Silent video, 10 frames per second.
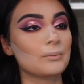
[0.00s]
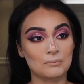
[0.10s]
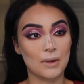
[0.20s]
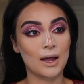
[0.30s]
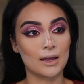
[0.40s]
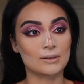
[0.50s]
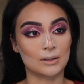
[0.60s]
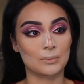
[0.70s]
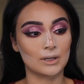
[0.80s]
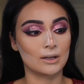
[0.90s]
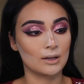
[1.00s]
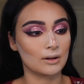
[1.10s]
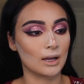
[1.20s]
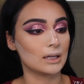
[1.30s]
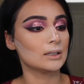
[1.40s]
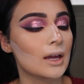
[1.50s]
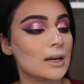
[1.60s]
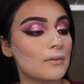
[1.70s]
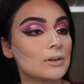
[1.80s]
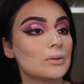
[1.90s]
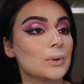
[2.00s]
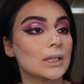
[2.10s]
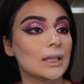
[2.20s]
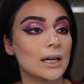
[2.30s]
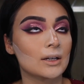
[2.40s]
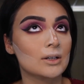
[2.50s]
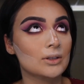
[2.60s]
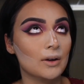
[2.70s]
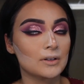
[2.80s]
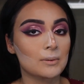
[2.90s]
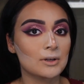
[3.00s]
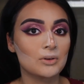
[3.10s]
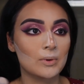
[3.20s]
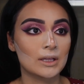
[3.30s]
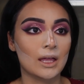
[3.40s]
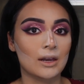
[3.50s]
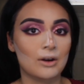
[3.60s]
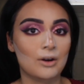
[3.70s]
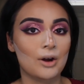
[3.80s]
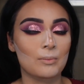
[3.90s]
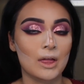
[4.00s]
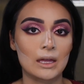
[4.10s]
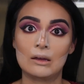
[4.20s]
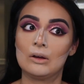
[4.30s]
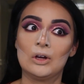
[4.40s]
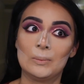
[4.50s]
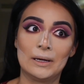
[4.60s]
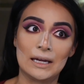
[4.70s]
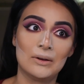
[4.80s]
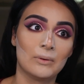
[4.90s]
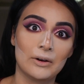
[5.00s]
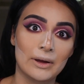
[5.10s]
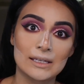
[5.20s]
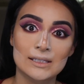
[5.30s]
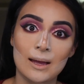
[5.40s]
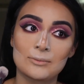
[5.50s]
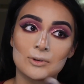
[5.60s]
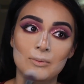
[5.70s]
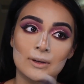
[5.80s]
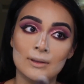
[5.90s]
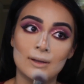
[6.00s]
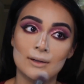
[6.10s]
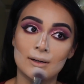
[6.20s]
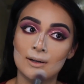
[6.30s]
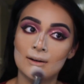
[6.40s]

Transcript: My eyes look pretty good. Okay, I never do wing liner, so every time I do wing liner, I'm like, oh my god, why do I stop doing wing liner?